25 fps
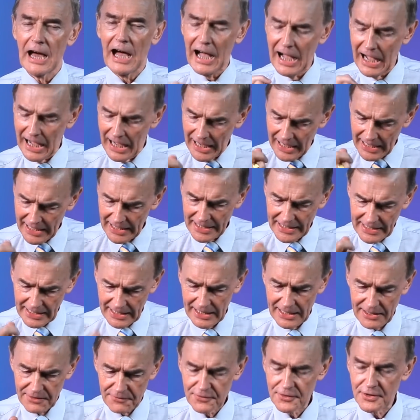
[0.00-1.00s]
I
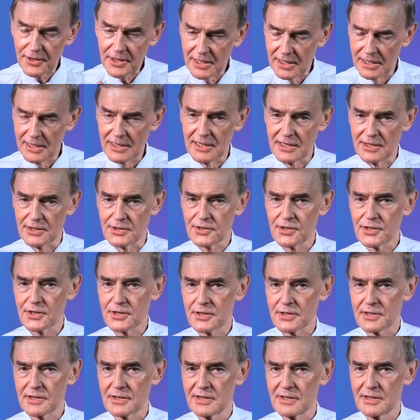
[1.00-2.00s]
have the
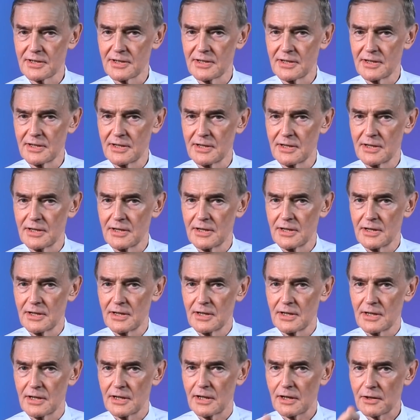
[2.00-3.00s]
keys
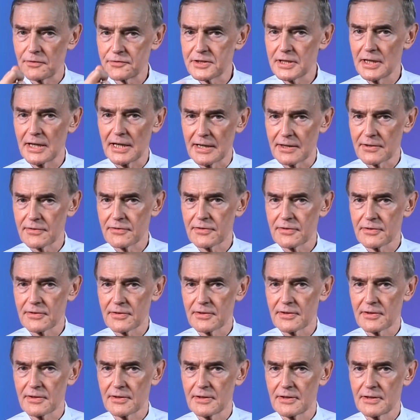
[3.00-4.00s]
of death